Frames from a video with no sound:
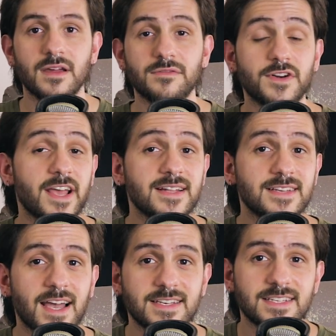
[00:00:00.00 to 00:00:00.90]
For that,
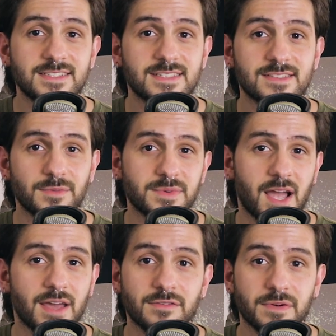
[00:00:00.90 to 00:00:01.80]
I need some
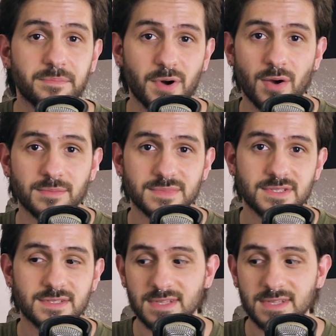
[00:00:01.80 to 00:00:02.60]
kind of a prompt,